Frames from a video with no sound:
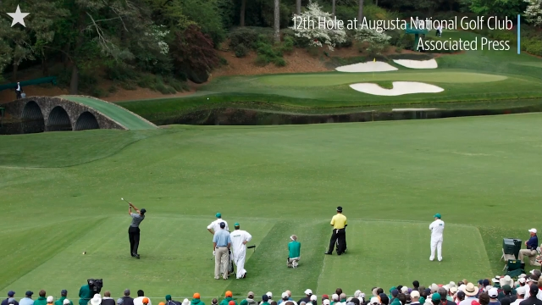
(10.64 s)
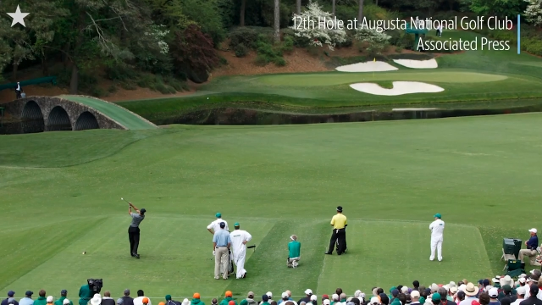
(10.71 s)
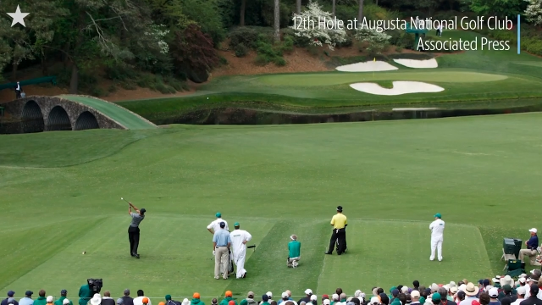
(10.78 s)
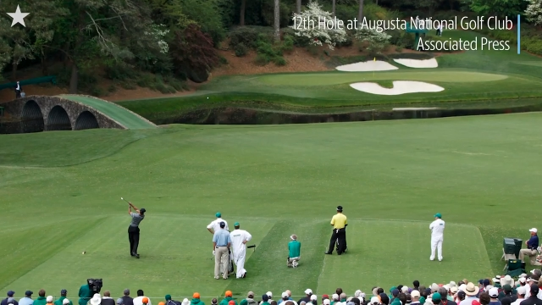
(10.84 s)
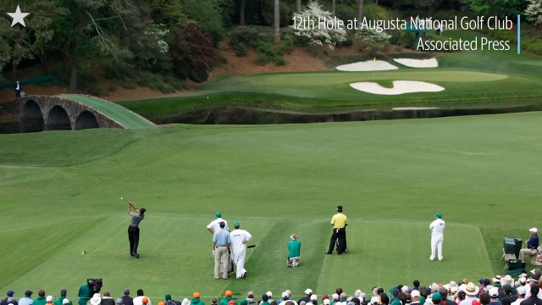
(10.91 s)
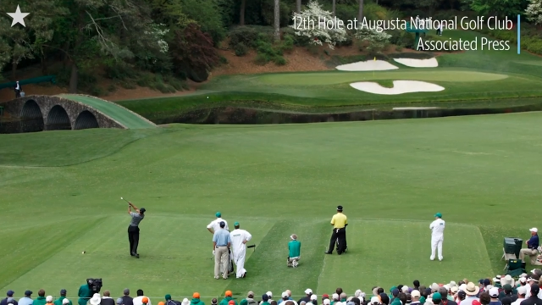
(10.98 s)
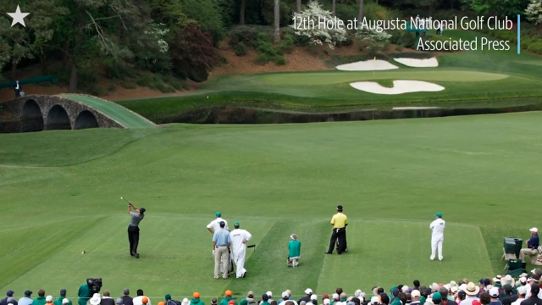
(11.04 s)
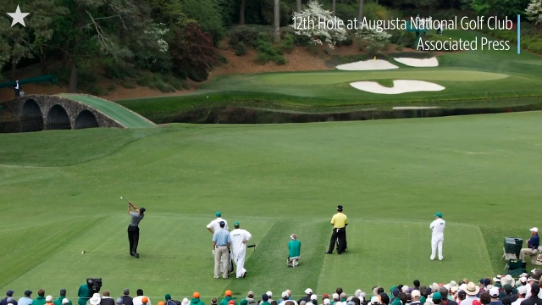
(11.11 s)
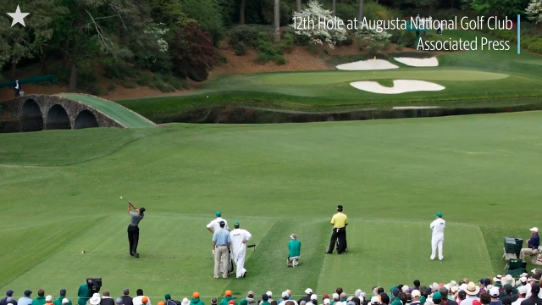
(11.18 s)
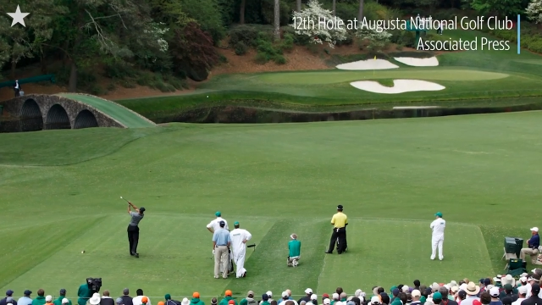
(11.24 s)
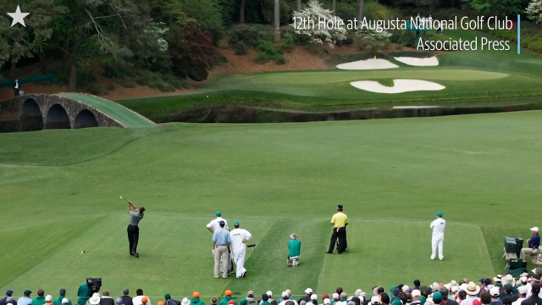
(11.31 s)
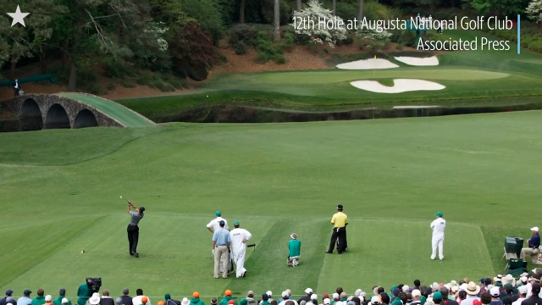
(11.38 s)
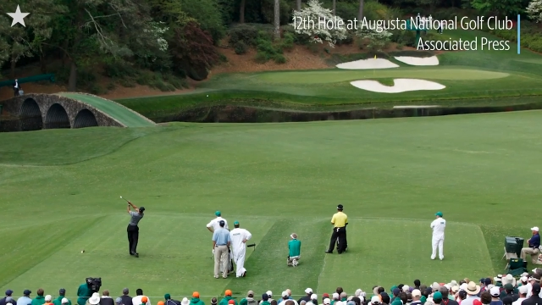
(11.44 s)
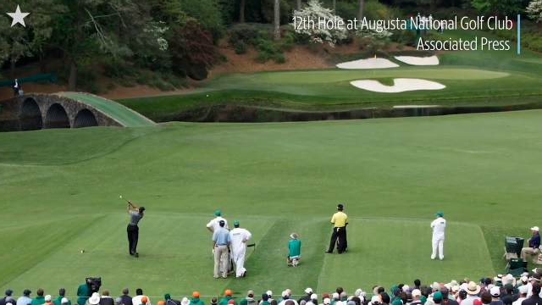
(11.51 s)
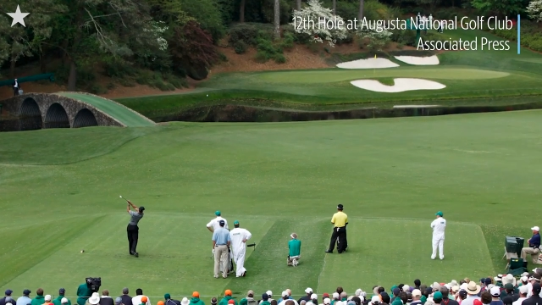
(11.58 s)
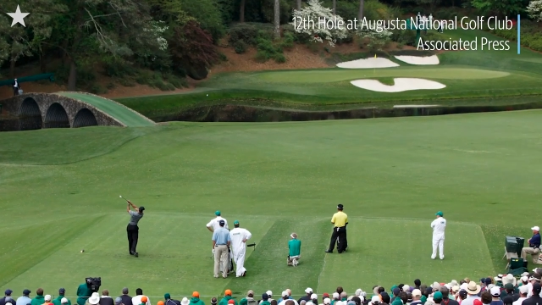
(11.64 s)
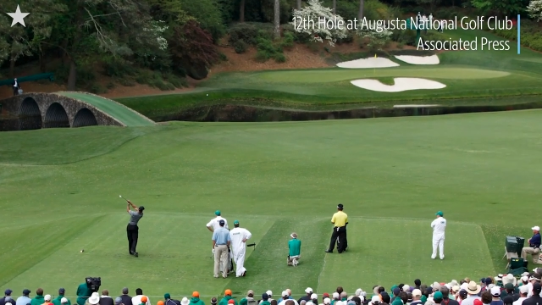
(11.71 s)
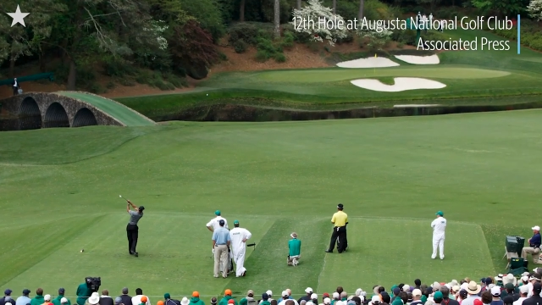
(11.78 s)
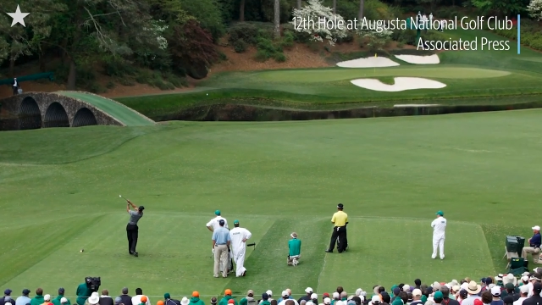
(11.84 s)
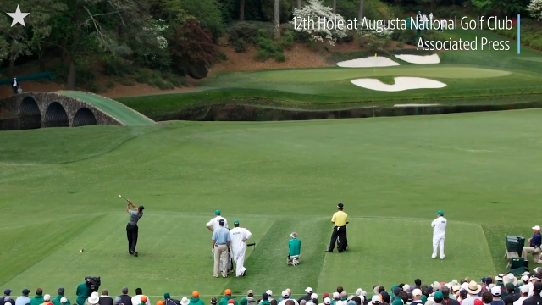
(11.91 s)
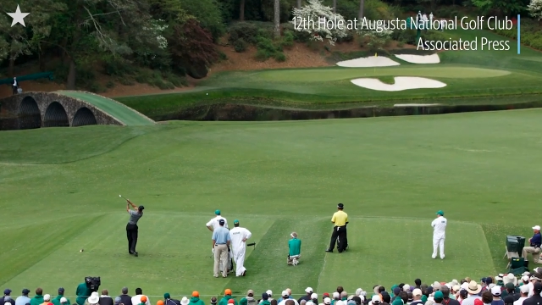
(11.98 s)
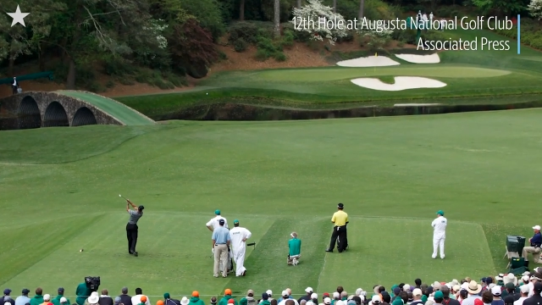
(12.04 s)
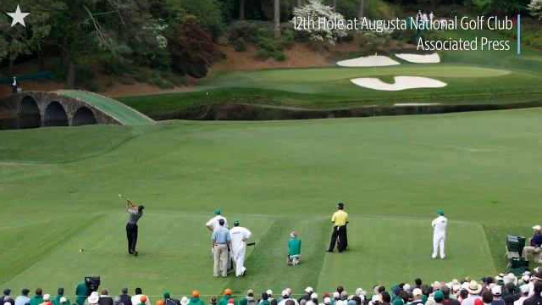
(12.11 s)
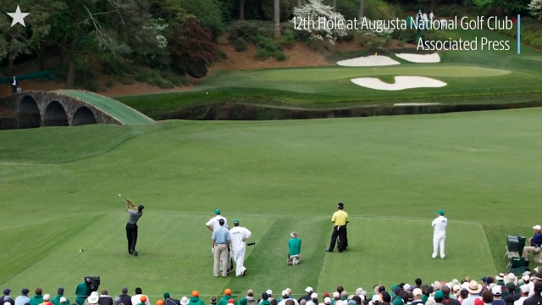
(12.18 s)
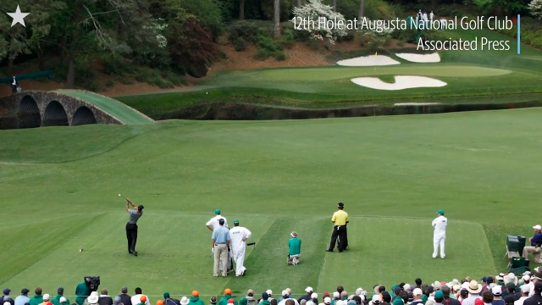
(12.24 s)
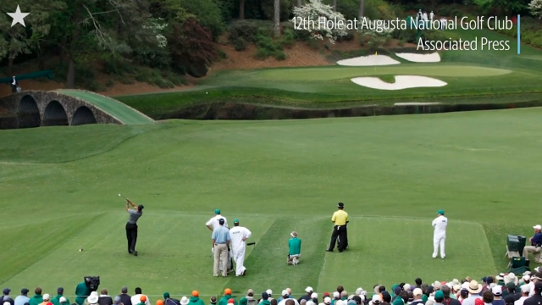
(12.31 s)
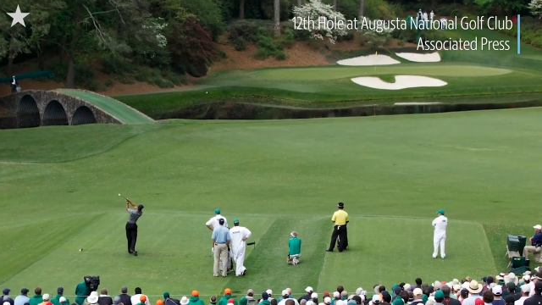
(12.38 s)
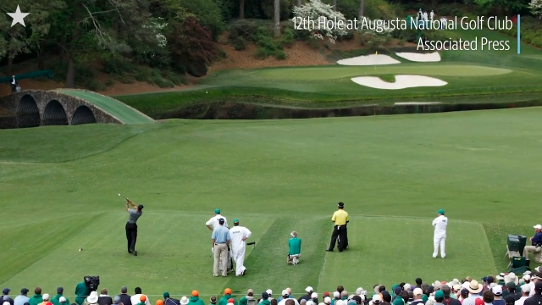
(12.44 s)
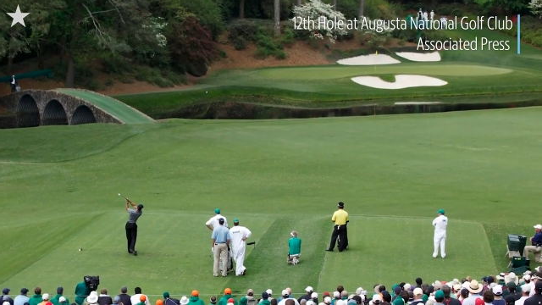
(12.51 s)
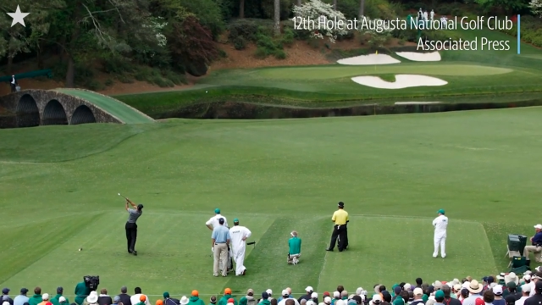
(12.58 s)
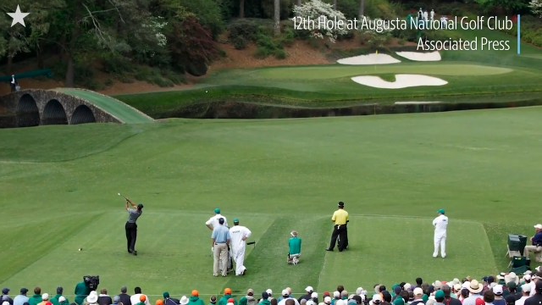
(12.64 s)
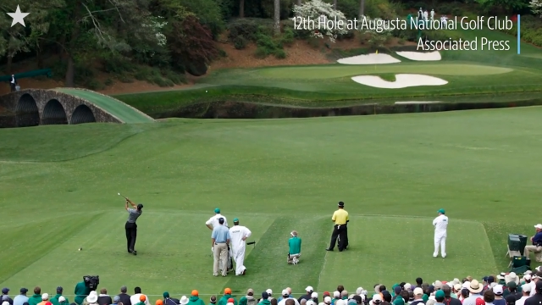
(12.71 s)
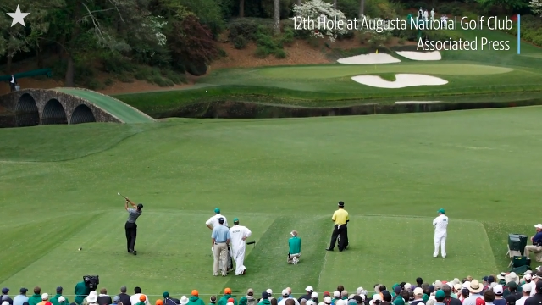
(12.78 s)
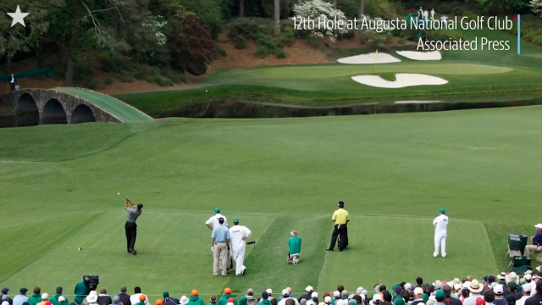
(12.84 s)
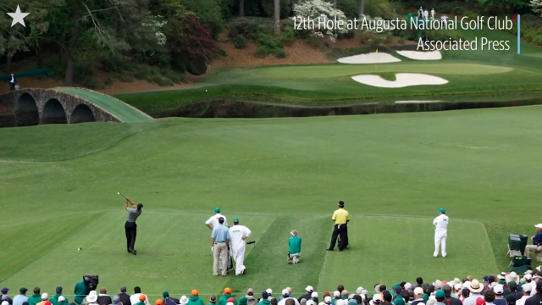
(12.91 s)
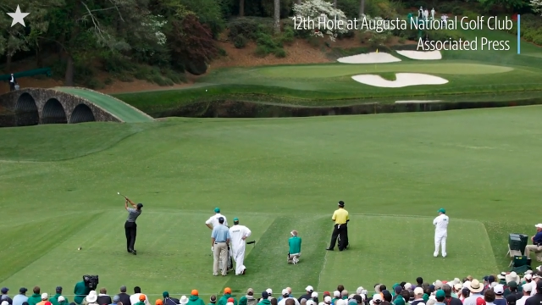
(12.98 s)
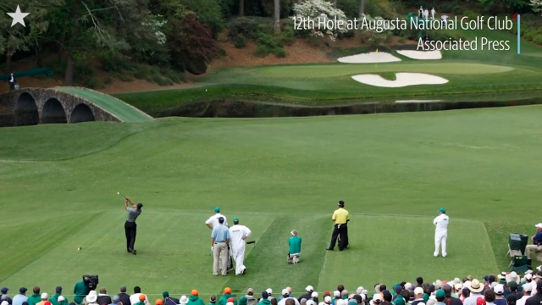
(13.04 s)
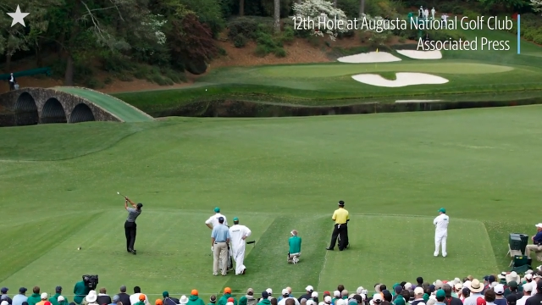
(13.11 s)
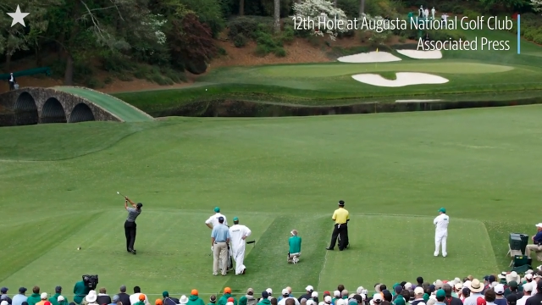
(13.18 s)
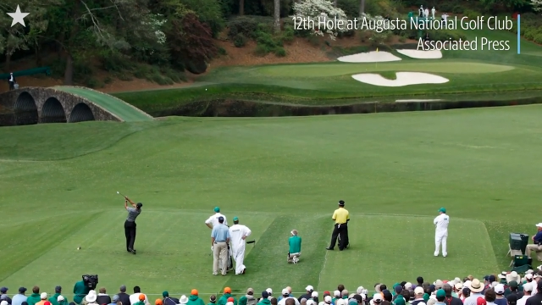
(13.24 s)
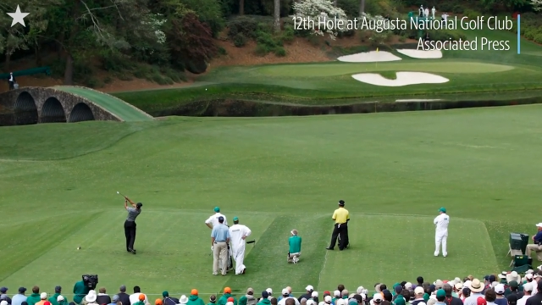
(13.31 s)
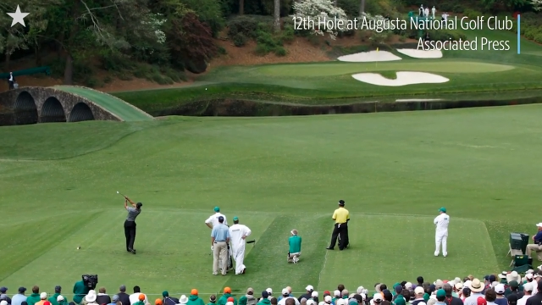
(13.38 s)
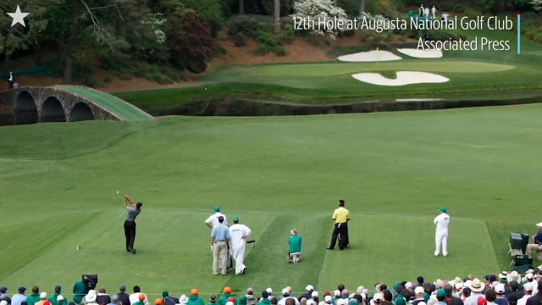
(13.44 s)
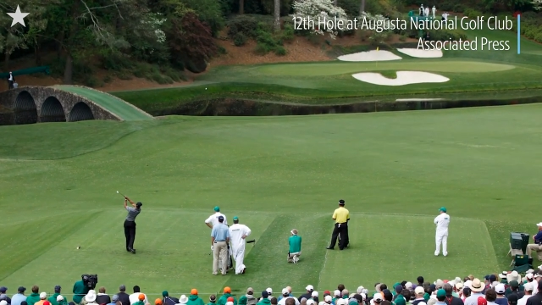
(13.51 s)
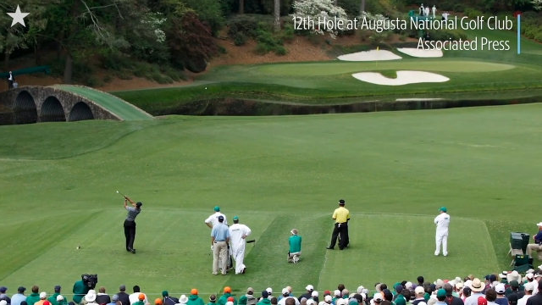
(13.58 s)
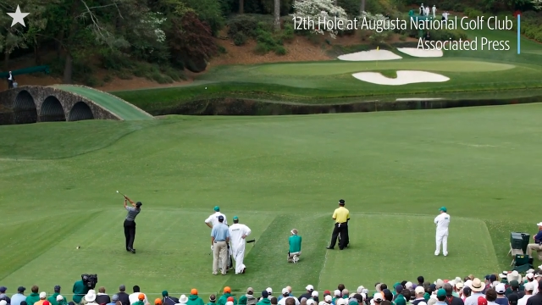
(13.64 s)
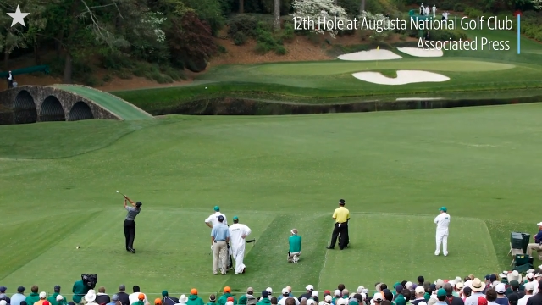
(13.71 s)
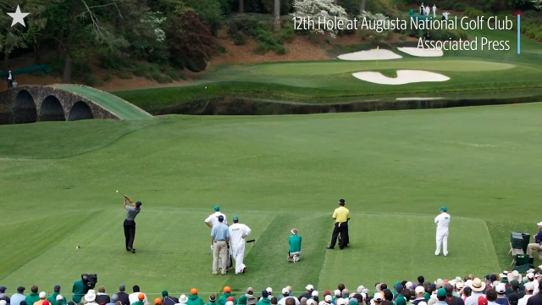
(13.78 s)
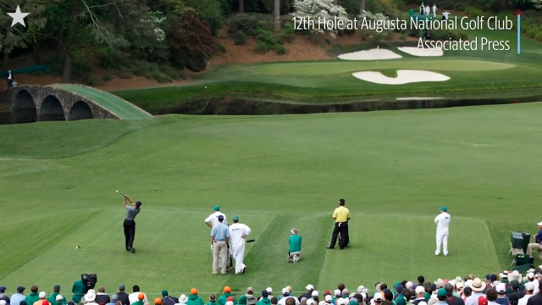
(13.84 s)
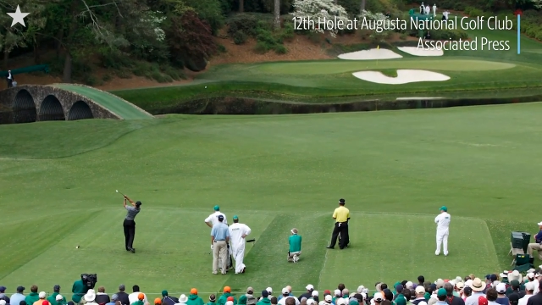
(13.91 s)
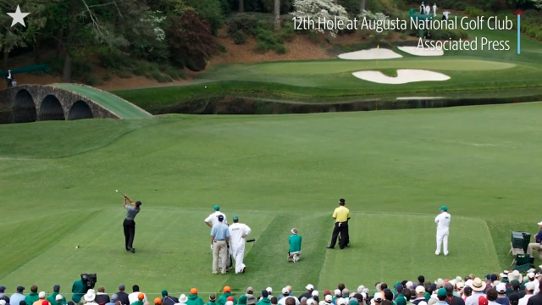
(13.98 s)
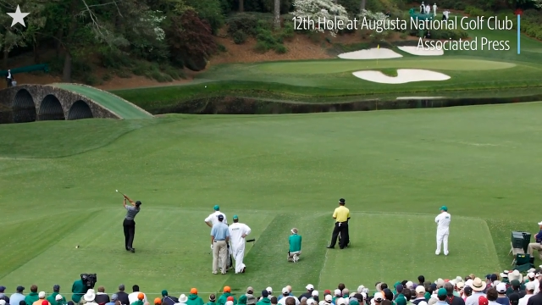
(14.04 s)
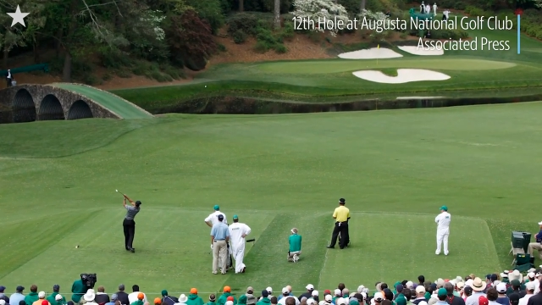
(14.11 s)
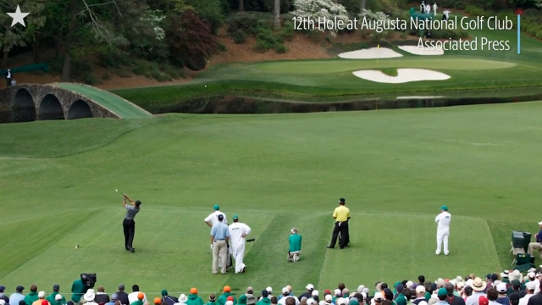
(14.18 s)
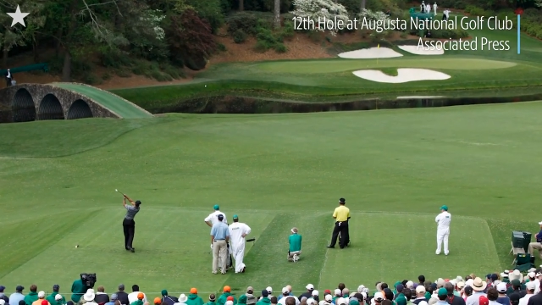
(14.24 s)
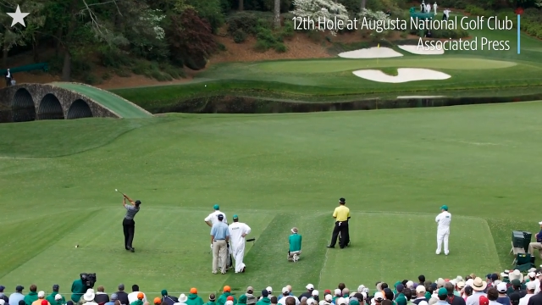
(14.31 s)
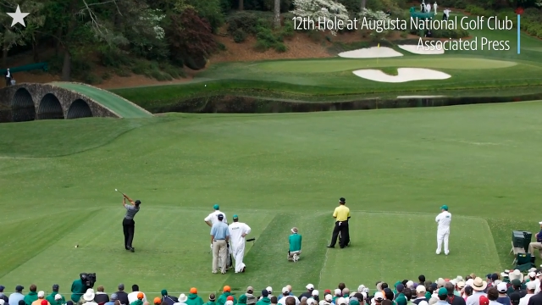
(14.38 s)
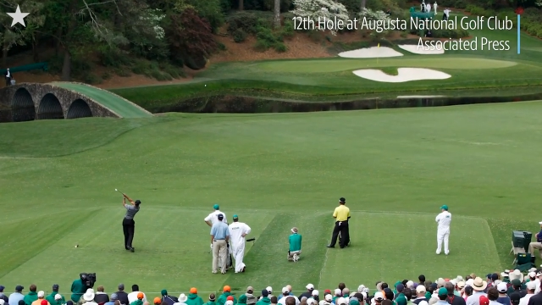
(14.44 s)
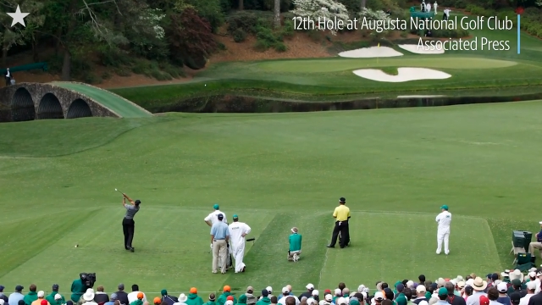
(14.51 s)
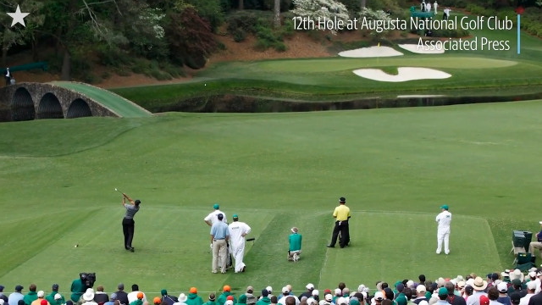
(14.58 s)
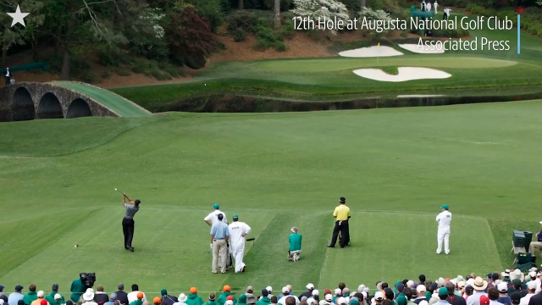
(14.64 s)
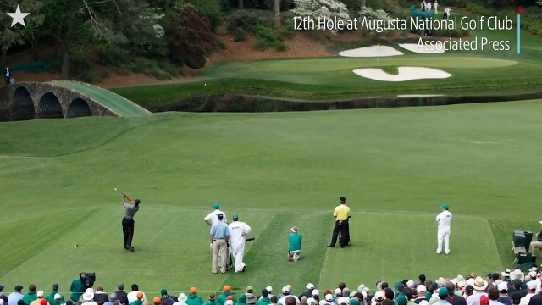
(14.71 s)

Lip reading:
Nobody's mouth can be seen.